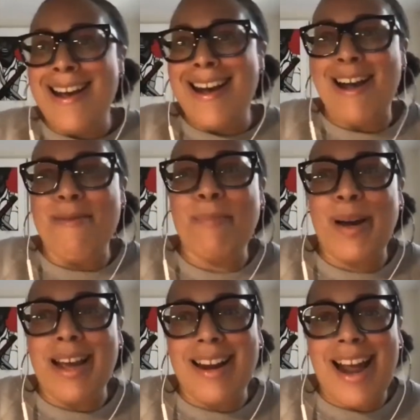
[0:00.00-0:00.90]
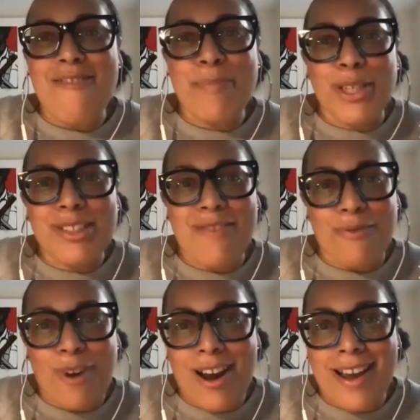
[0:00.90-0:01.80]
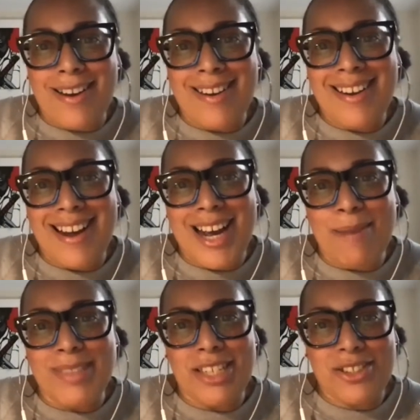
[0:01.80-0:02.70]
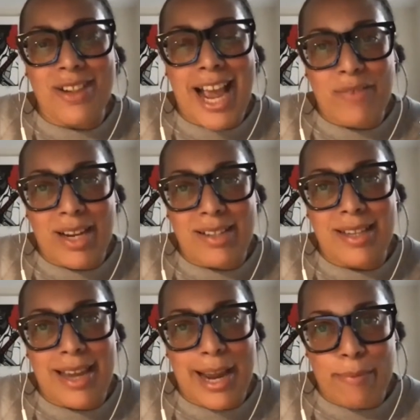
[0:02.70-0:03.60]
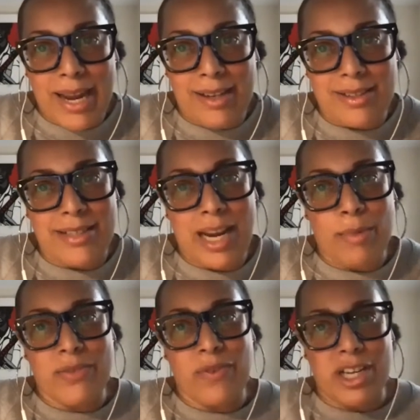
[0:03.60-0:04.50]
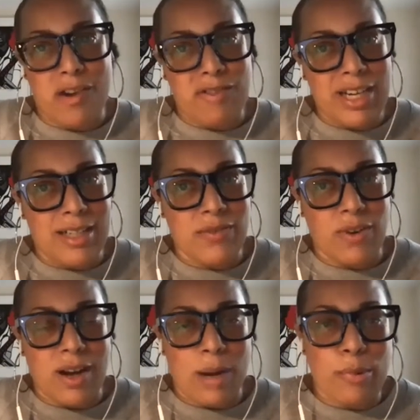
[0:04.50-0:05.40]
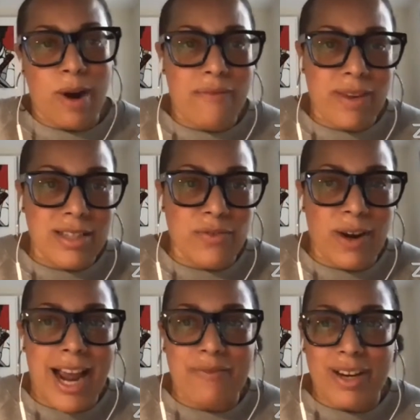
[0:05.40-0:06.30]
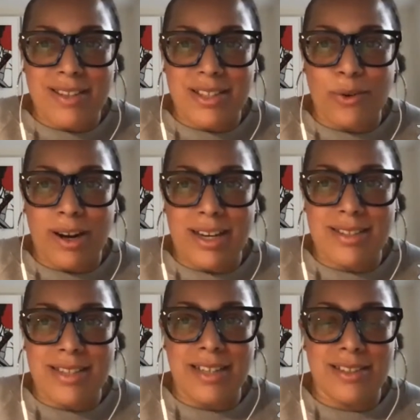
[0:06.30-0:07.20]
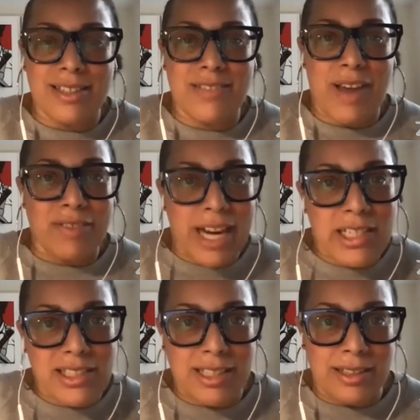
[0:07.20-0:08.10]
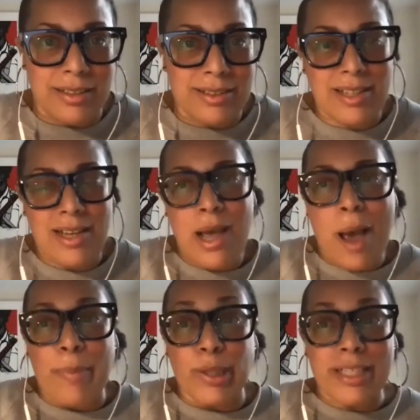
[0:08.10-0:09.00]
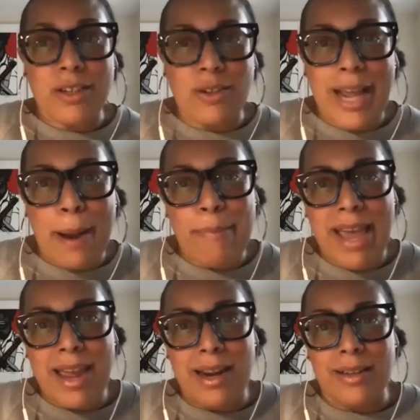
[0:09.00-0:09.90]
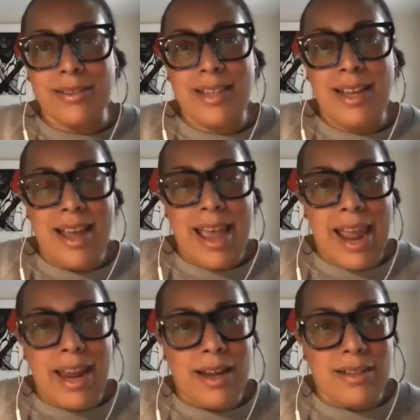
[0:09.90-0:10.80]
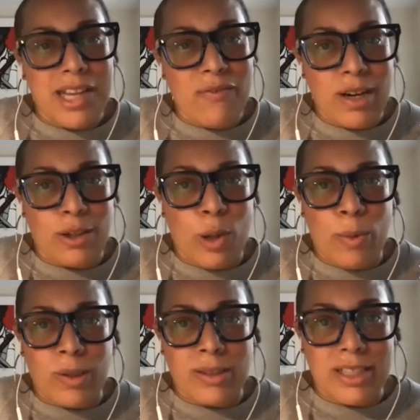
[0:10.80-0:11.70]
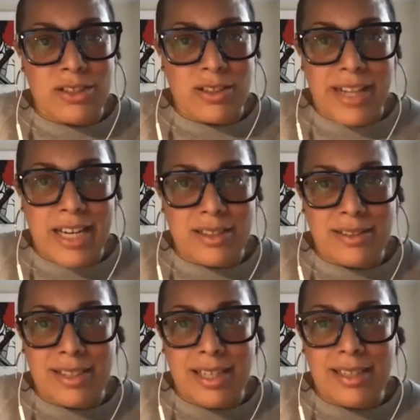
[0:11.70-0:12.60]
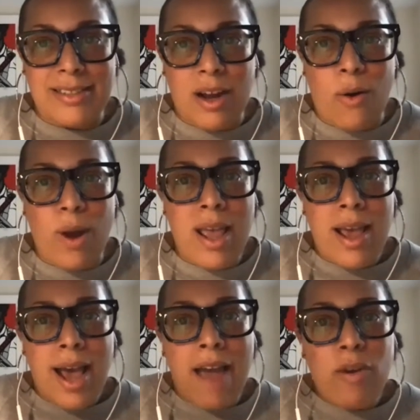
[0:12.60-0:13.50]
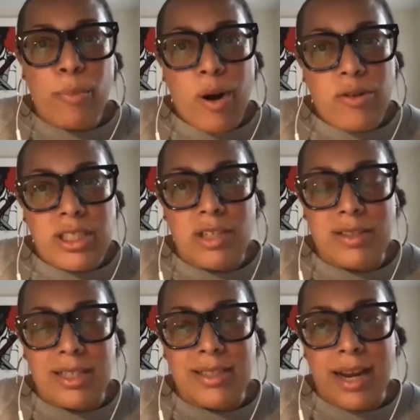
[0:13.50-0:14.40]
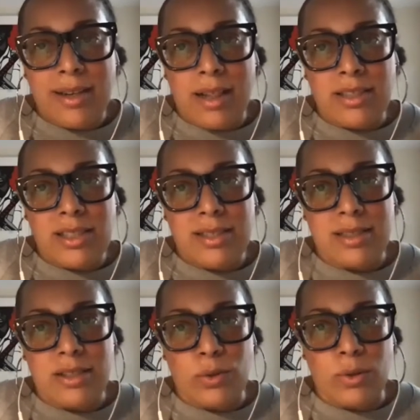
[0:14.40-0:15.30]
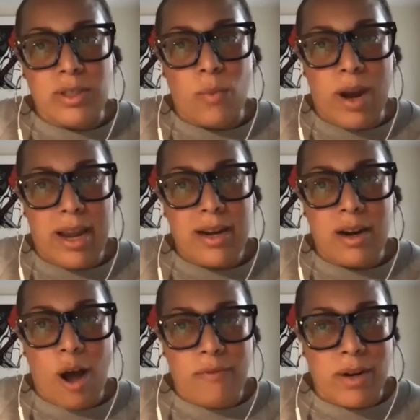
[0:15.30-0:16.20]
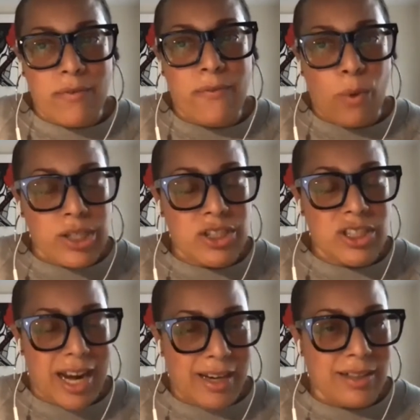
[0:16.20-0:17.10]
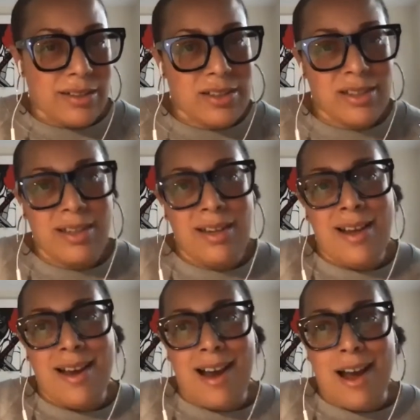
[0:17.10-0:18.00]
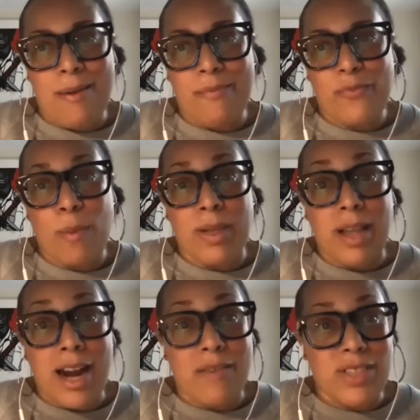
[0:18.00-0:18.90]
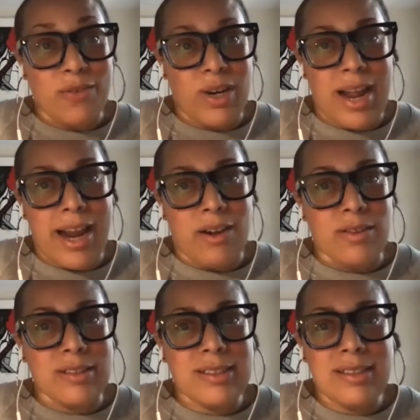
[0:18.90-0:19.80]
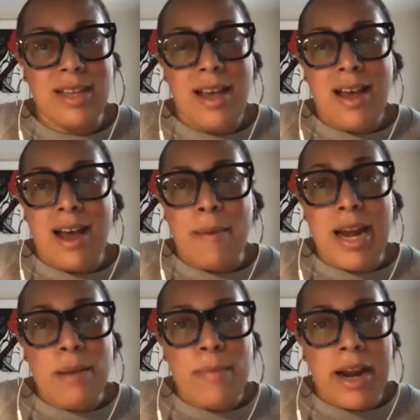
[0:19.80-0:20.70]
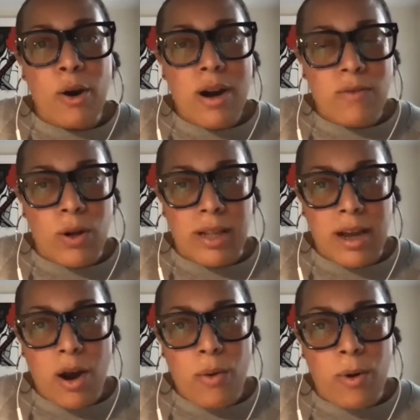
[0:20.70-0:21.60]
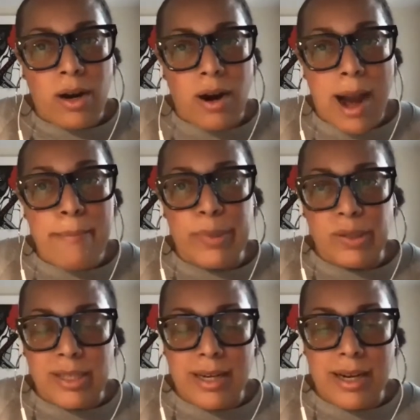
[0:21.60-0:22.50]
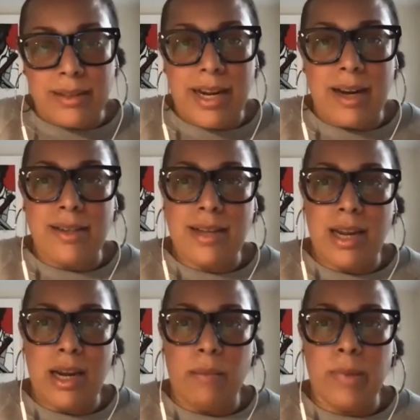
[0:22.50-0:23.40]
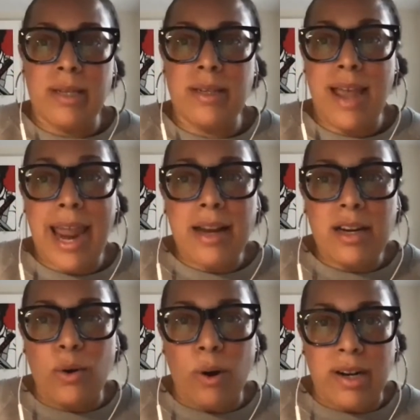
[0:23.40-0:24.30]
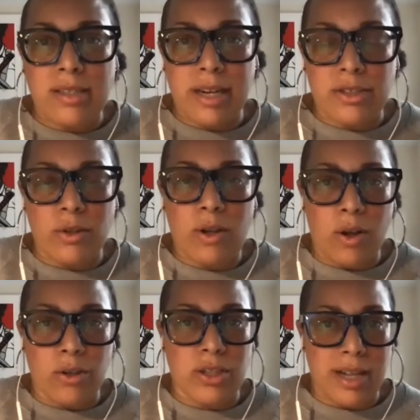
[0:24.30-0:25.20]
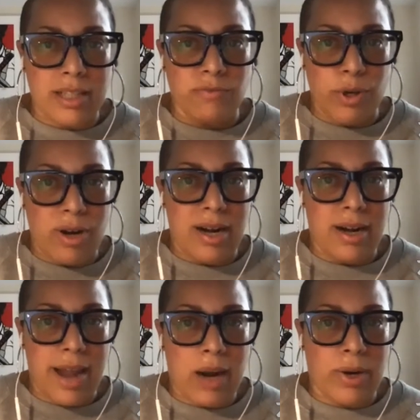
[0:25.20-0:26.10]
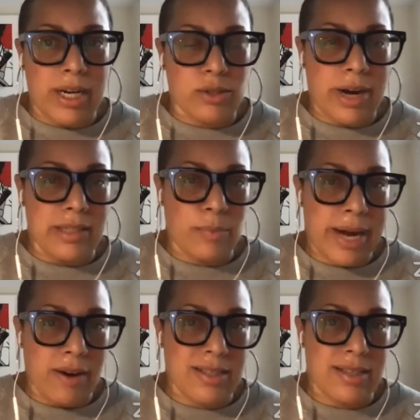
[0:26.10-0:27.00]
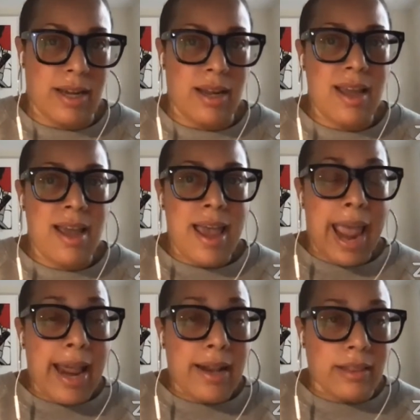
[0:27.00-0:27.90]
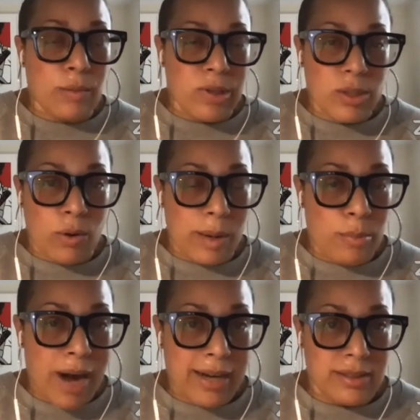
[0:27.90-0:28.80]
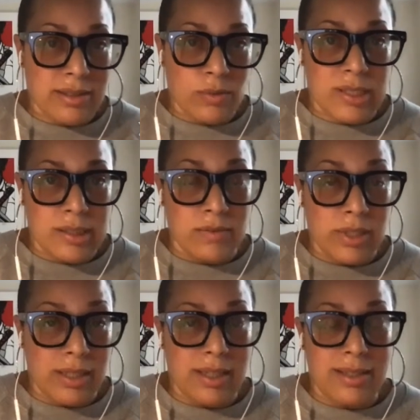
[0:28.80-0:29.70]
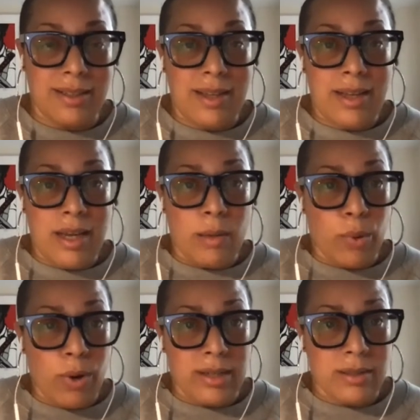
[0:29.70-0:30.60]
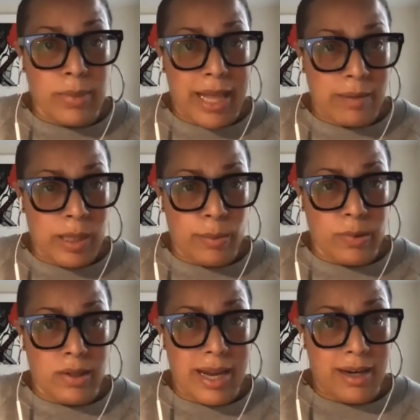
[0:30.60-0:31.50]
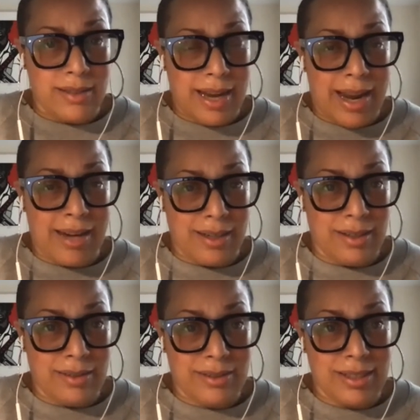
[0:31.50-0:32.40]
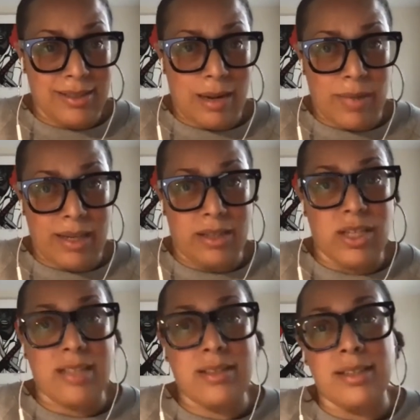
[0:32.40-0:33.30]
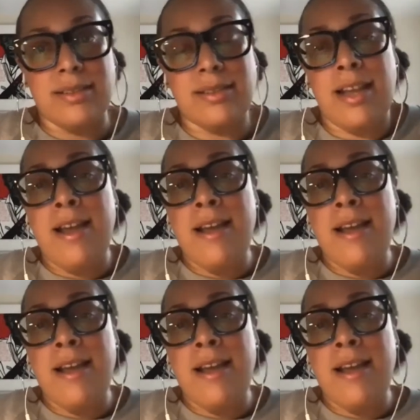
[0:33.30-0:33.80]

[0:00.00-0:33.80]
But I've built and run digital advocacy campaigns and teams for unions, for nonprofits, for advocacy organizations, foundations, political campaigns, and even a global digital agency. So I've approached using technology as a tool to win and often force change from a lot of different angles. And in my current role at Coworker, I'm building and leading a team and an organizational culture that's rooted in equity, transparency, and liberatory practice, which is really important to Black people and into ending systemic injustice.